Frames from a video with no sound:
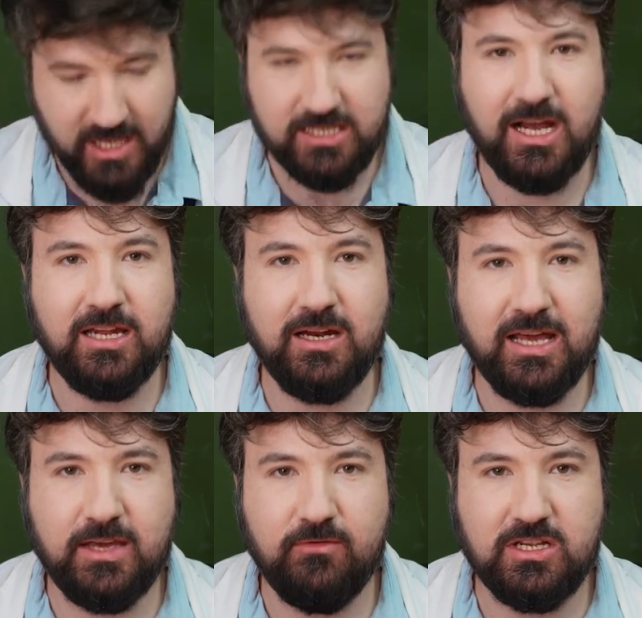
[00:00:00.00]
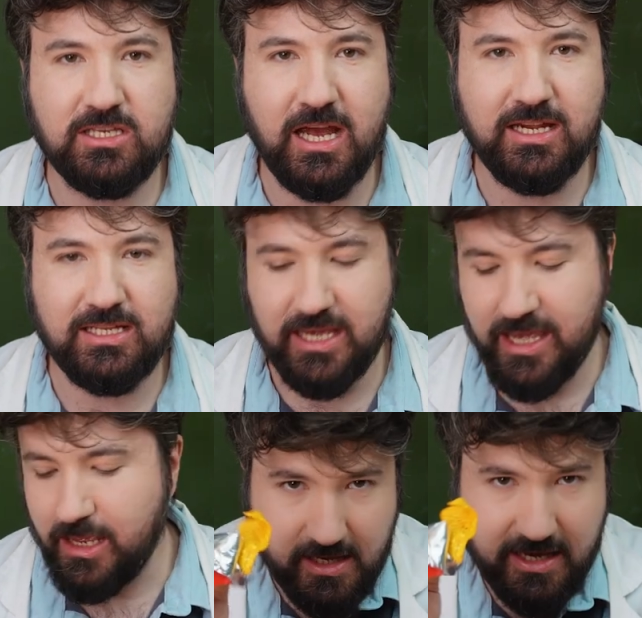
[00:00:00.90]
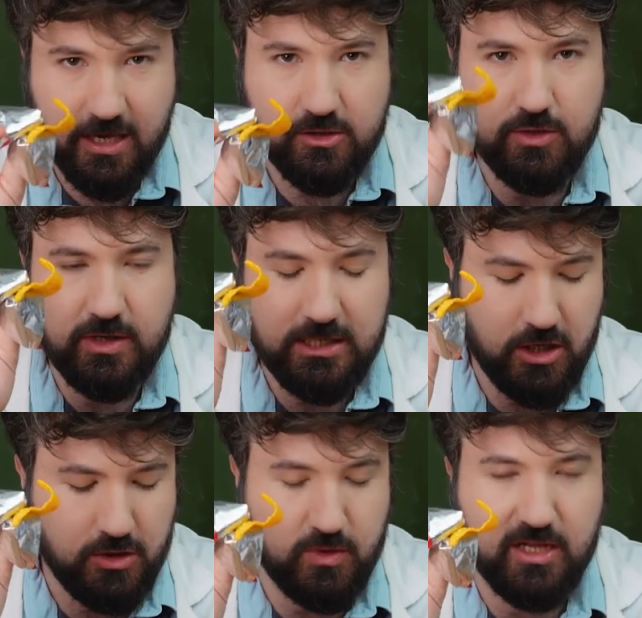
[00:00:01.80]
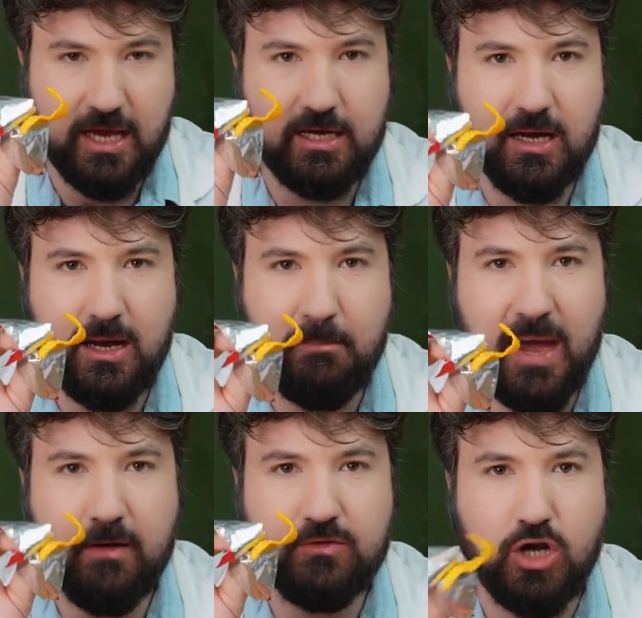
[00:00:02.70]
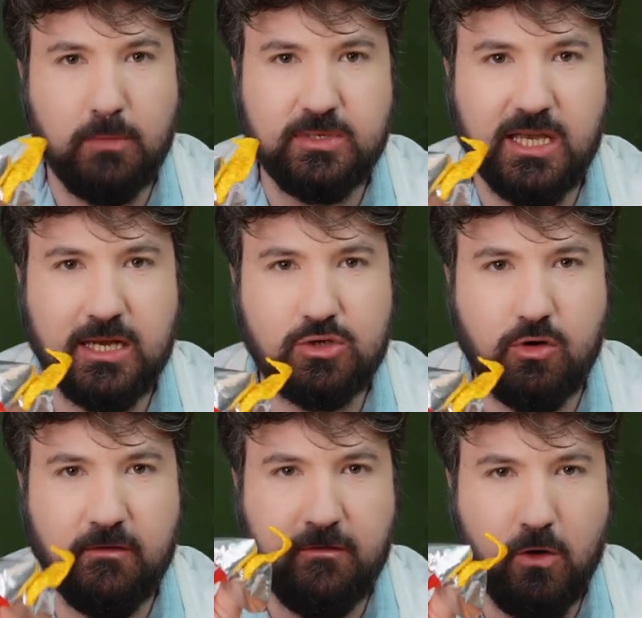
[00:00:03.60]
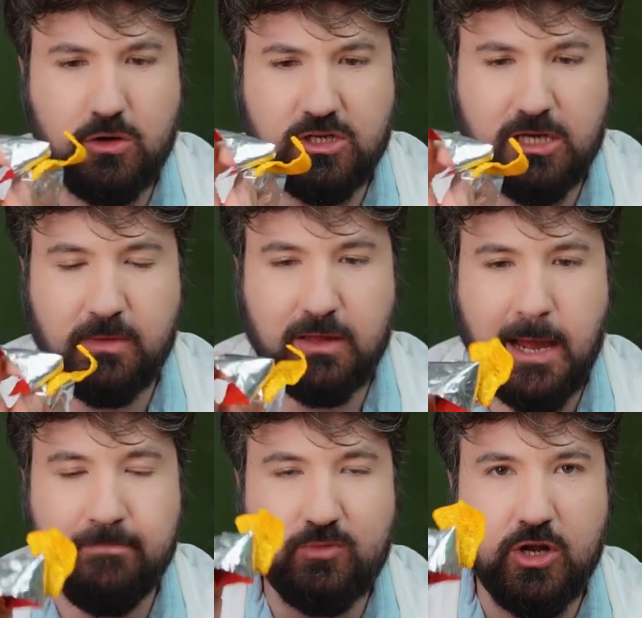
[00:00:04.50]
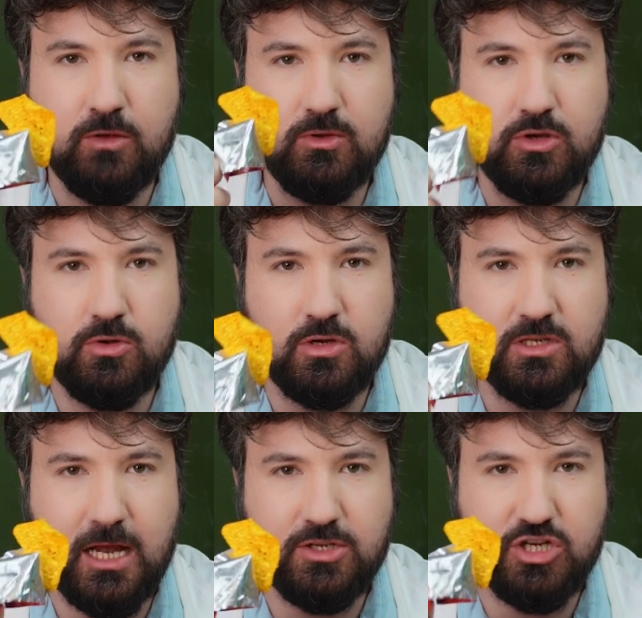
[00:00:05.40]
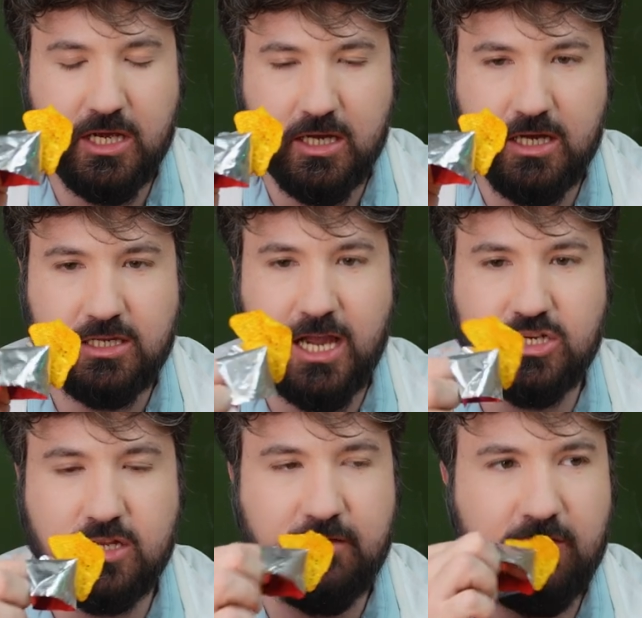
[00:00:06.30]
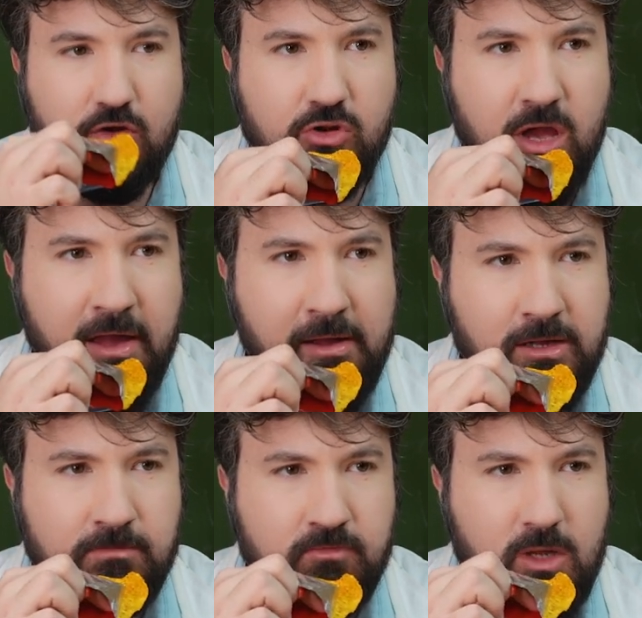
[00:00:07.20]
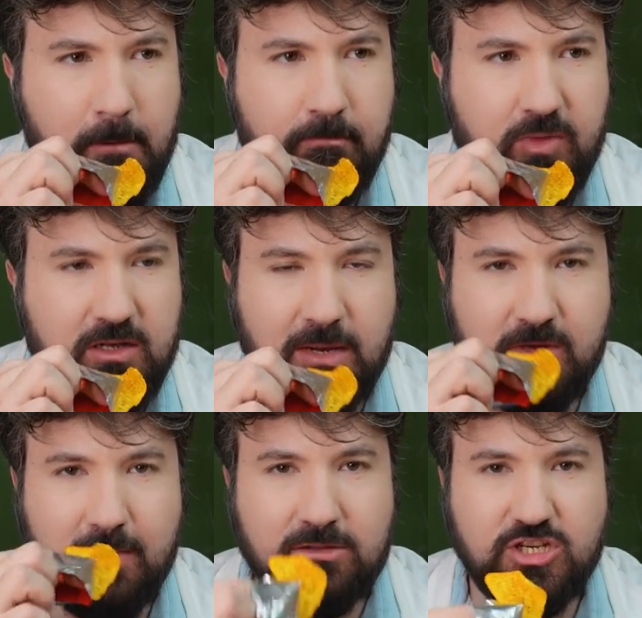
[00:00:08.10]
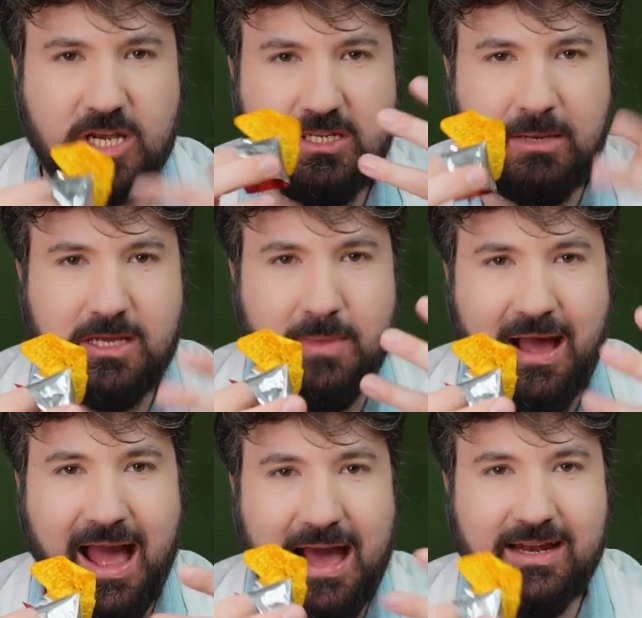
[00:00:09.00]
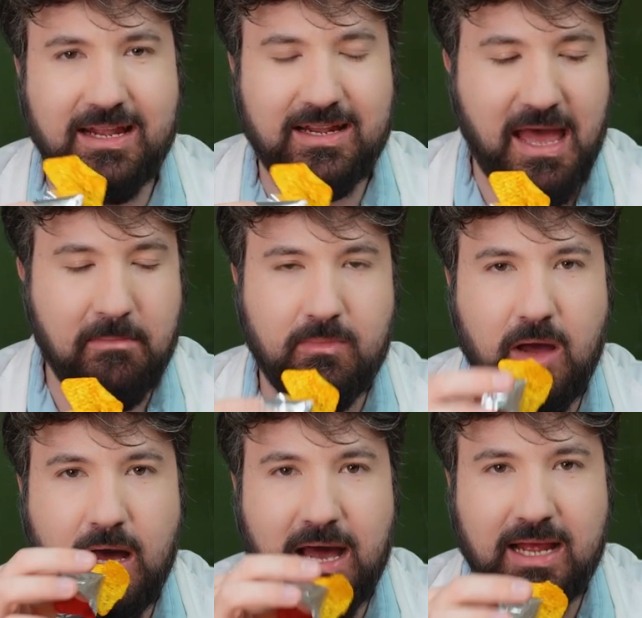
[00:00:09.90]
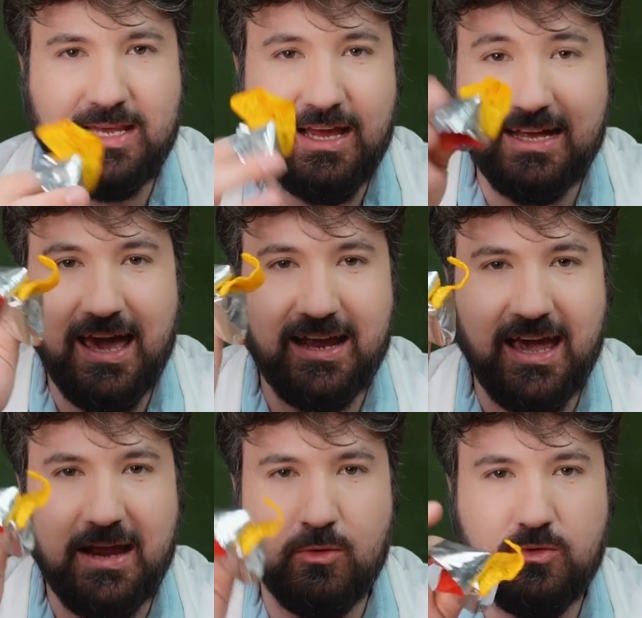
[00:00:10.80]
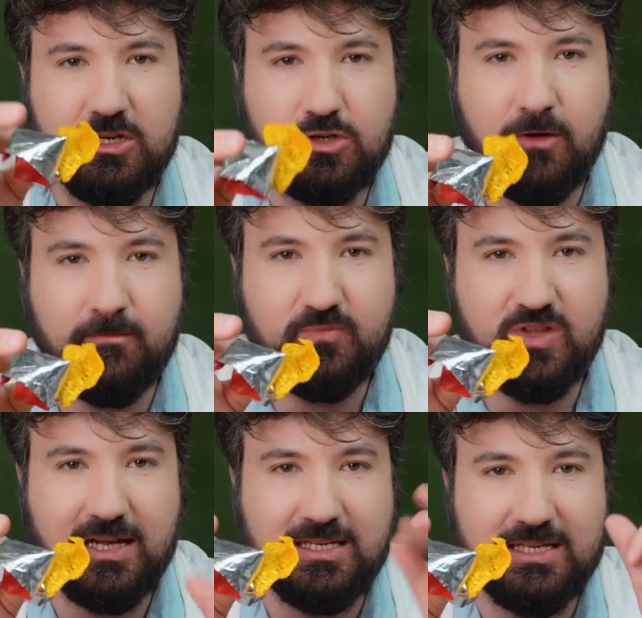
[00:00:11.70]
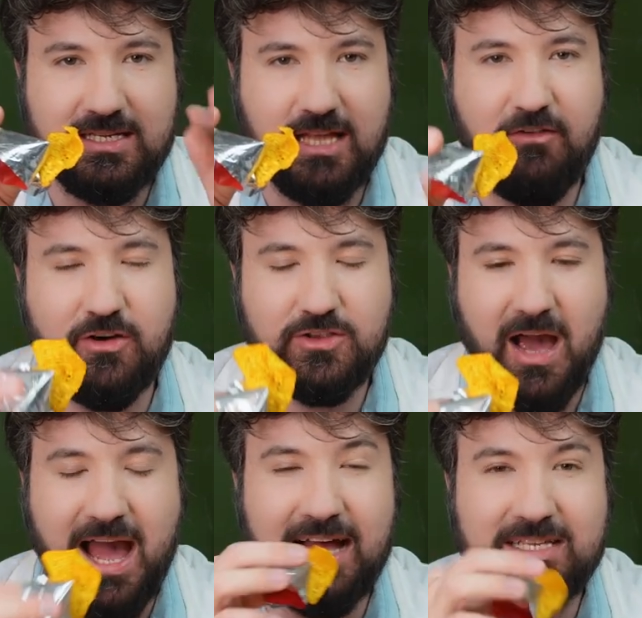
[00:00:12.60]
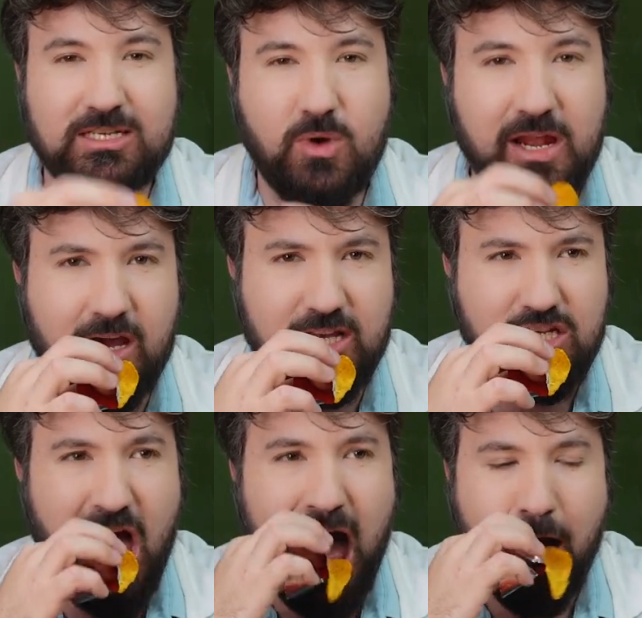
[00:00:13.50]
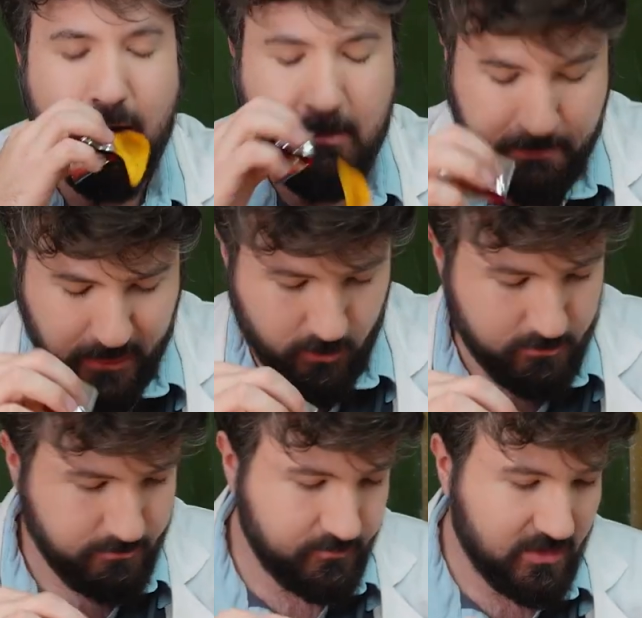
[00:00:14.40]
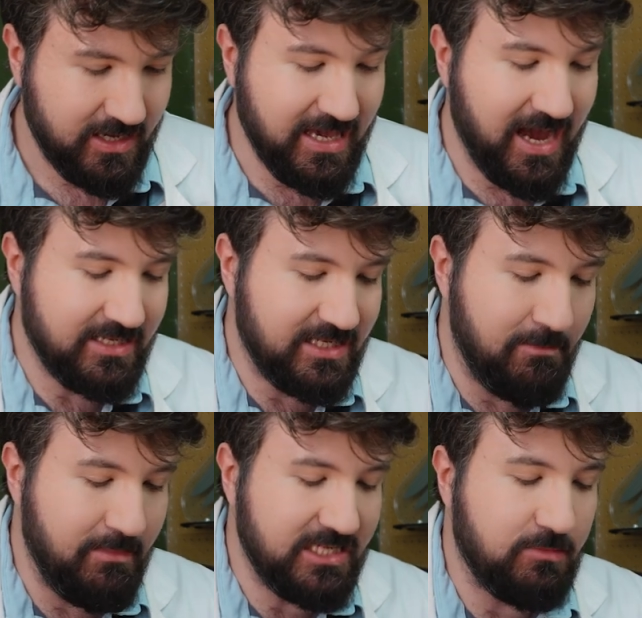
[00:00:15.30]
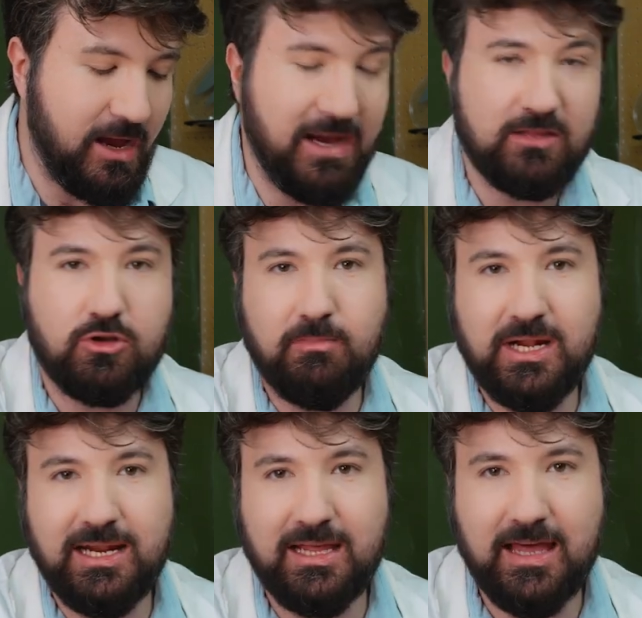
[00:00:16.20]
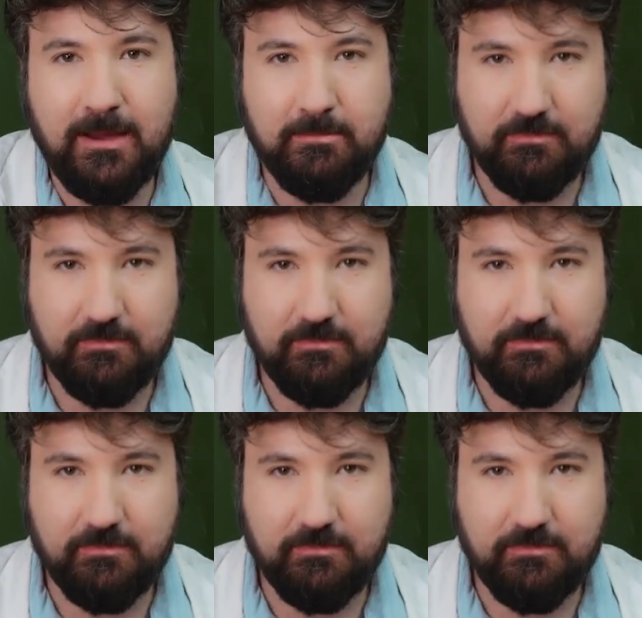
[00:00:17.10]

It's kind of like if you decided to eat eat your Doritos with like a, a pair of chopsticks or a fork or something like that. You don't you're not touching uh, touching the food. Something about chips, something about handling them uh, and again getting all the sort of dust and stuff on your hands is quite nice. Oh, yeah, and see I missed my mouth completely there.